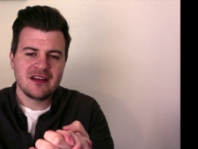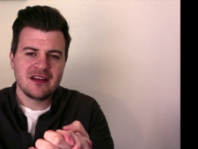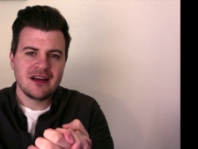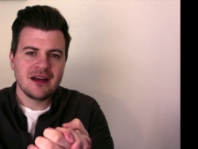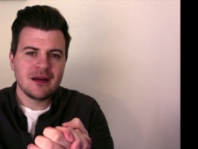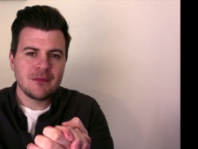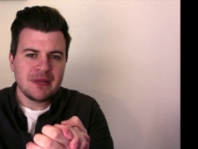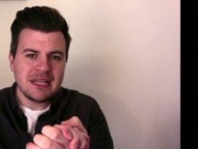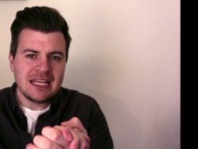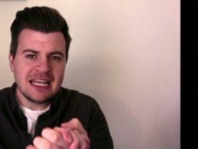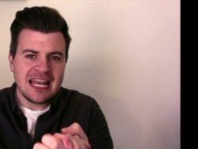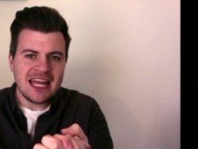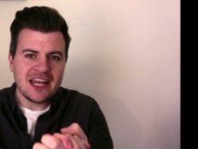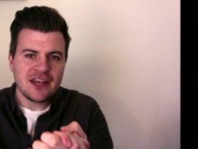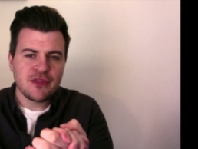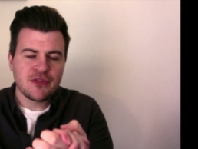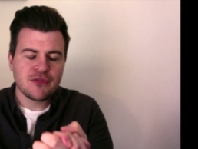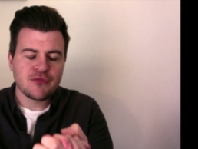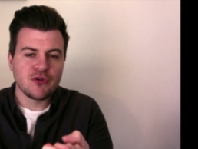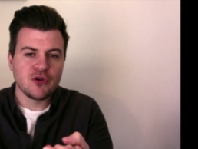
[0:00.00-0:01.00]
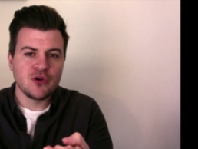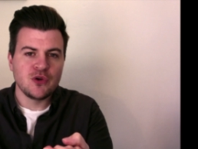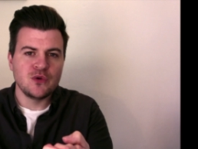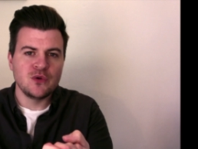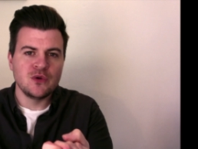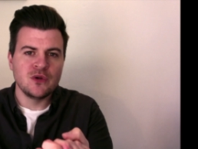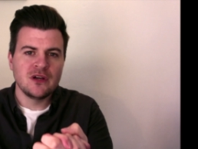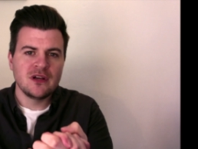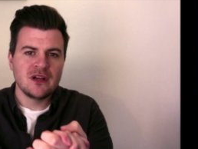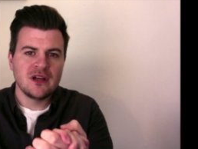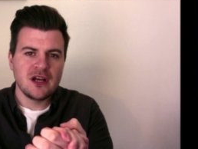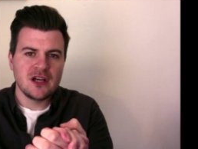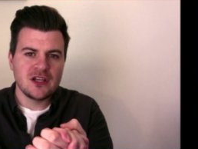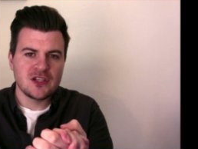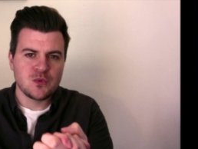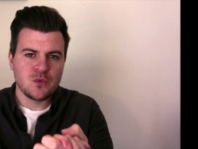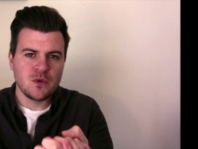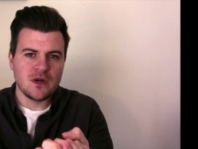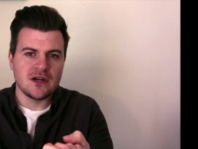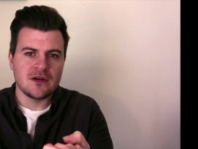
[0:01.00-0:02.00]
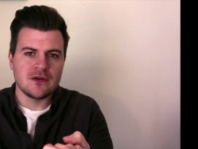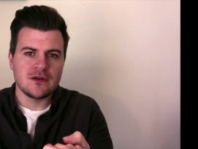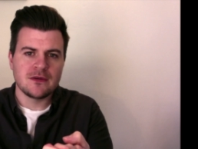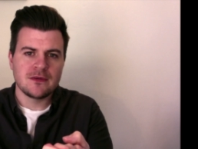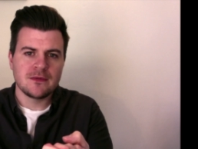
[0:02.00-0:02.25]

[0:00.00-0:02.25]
and be led through as well.